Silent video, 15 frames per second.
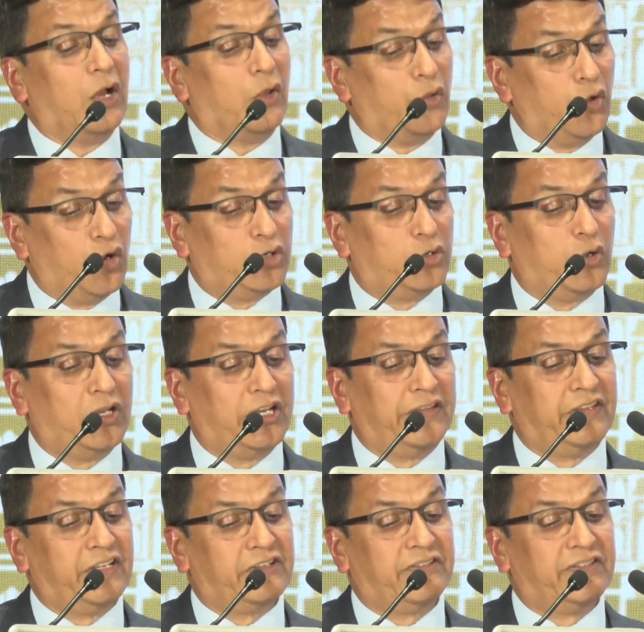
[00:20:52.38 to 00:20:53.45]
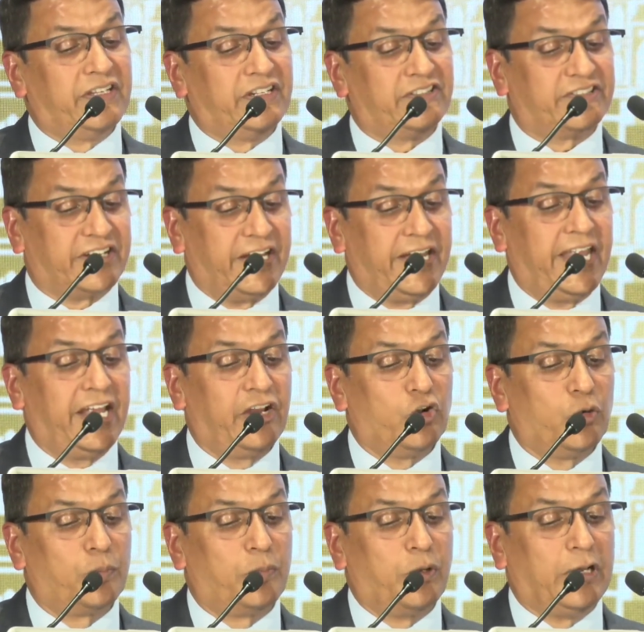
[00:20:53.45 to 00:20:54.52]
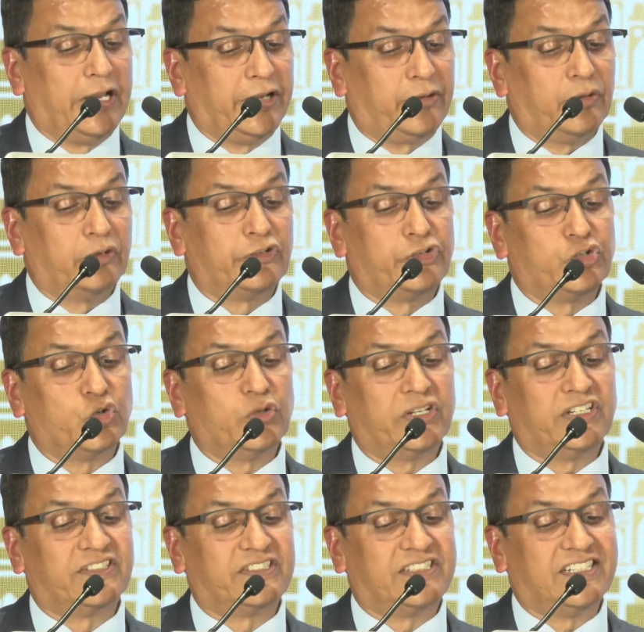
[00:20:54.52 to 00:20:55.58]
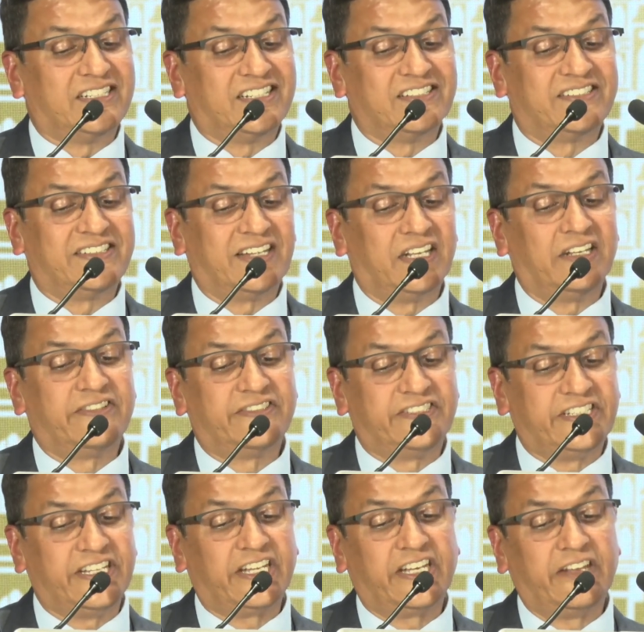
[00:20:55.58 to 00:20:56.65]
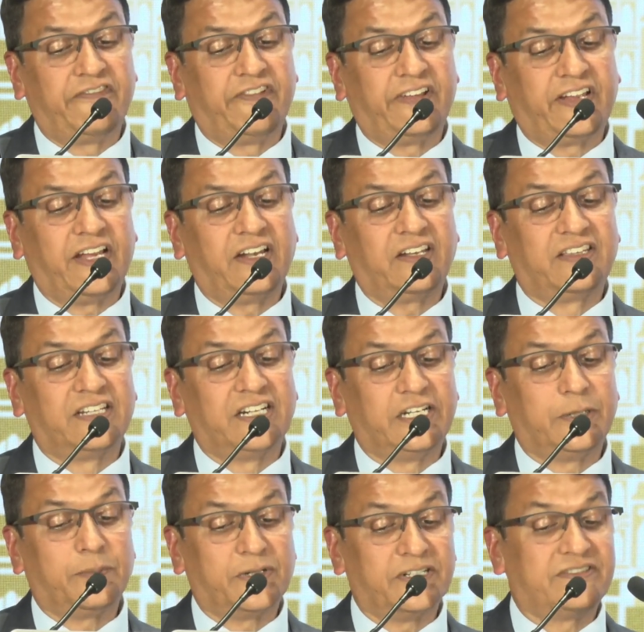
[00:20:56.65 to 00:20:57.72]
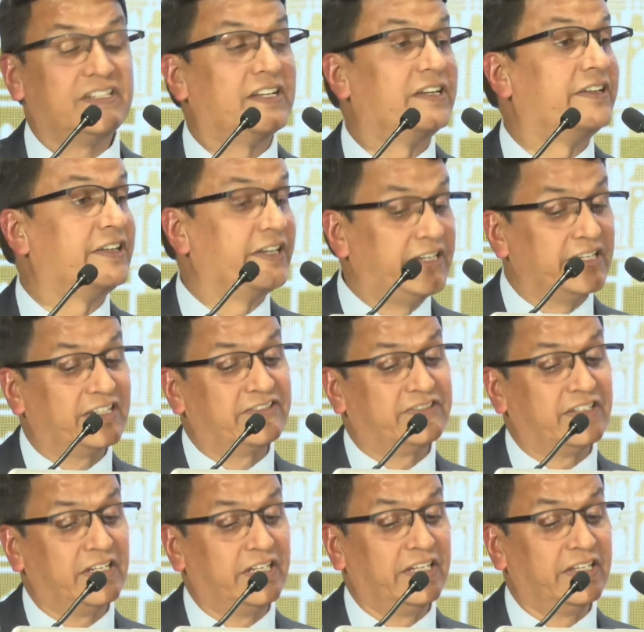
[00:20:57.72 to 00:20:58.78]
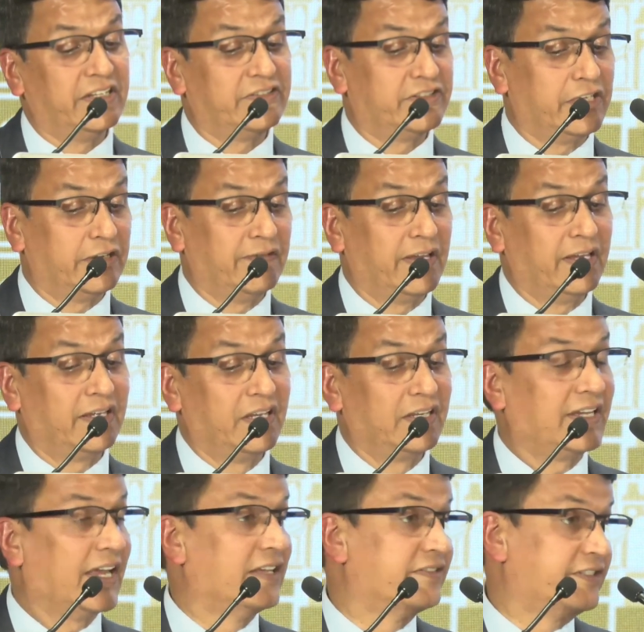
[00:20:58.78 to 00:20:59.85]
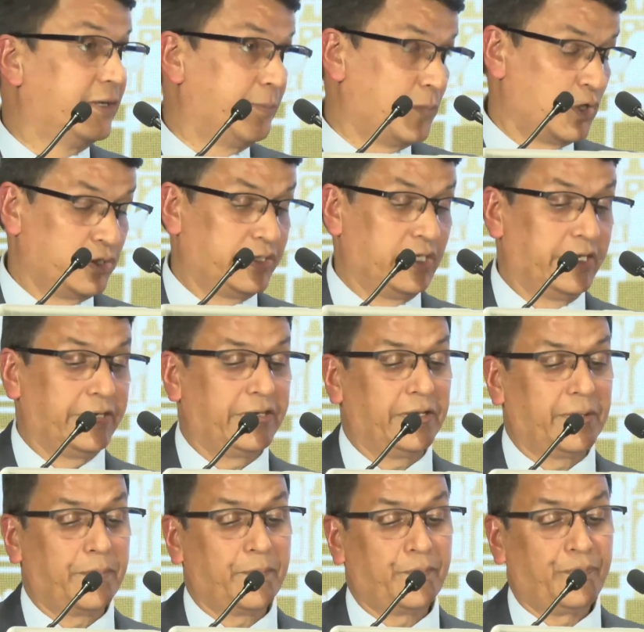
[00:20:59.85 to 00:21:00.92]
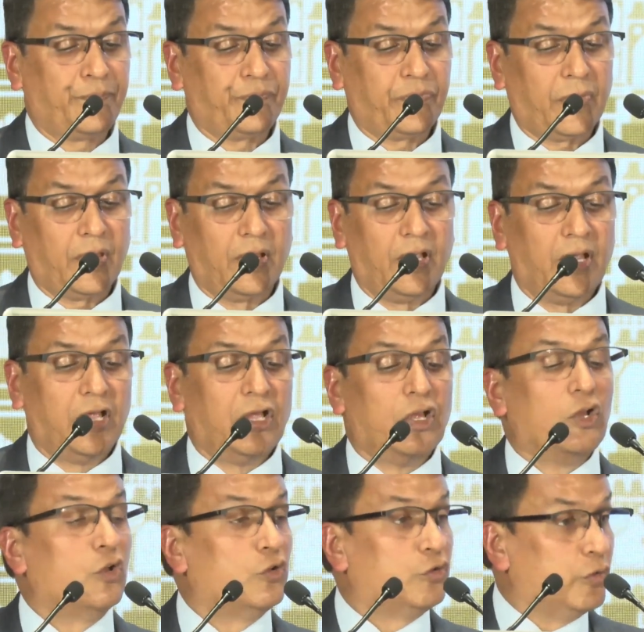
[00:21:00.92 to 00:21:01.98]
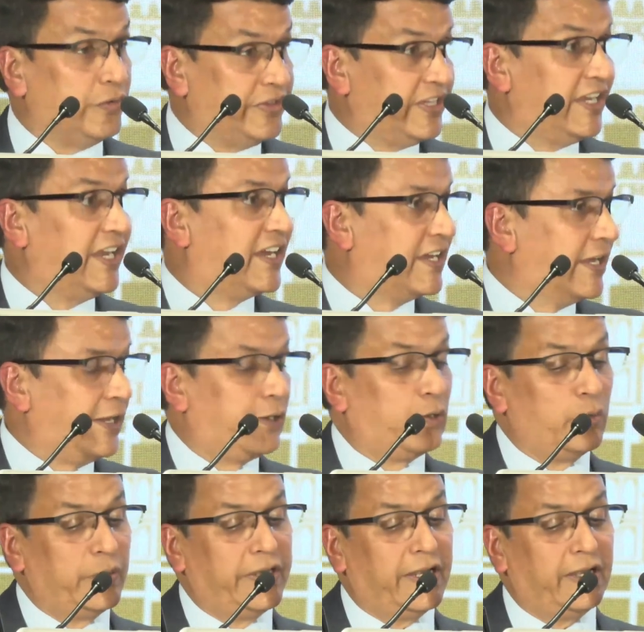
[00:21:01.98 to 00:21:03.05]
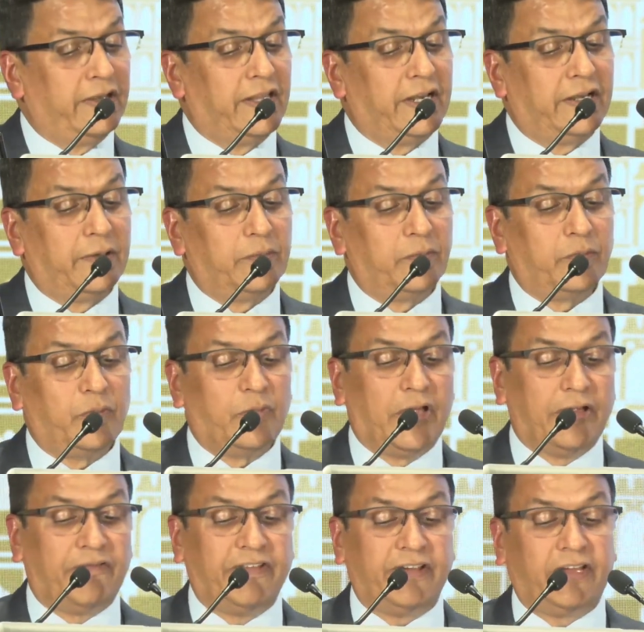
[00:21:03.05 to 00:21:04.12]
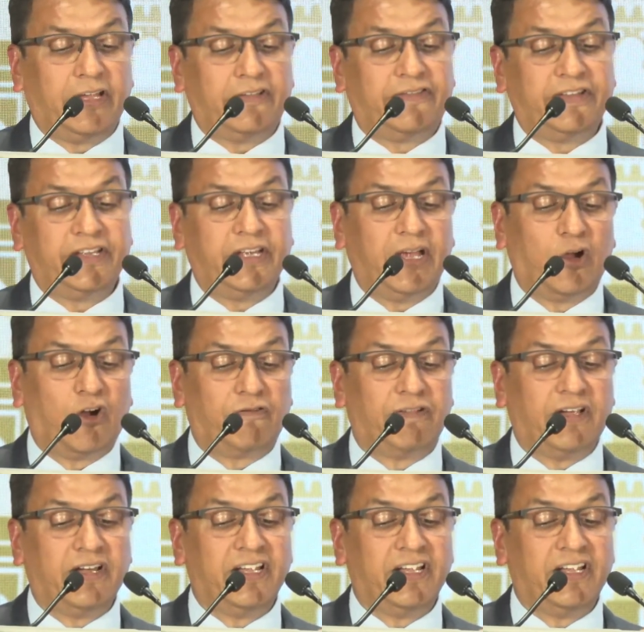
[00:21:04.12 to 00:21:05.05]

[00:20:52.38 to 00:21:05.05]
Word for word: Not only this, the screening group later on showed a statistically significant 30% reduction in the cervical cancer mortality. So they concluded that efficacy of an